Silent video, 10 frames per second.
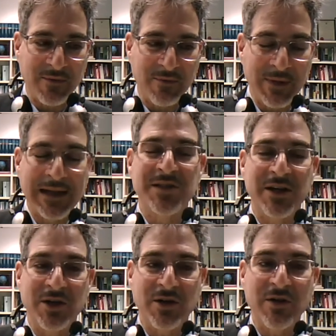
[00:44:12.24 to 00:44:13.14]

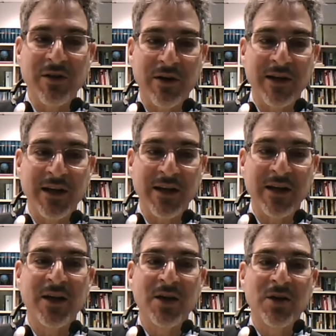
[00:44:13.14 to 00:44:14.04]
Palestinian Authority
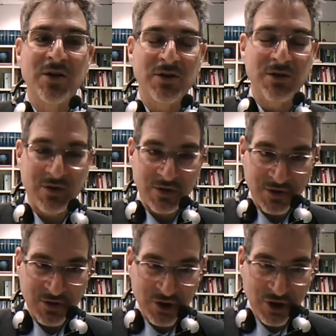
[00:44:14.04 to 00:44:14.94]

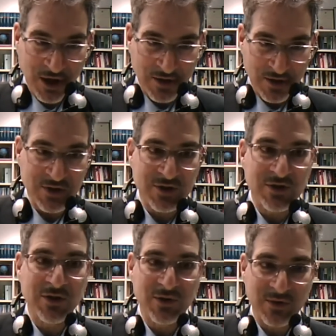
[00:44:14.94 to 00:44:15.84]
chose
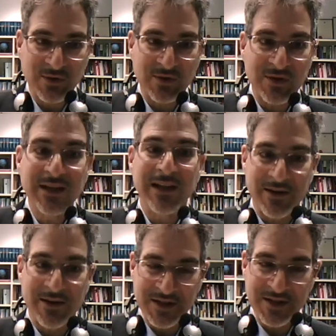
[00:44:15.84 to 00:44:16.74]
to declare
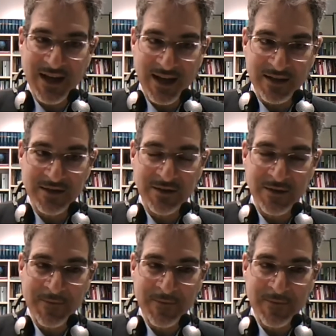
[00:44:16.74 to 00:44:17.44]
its state,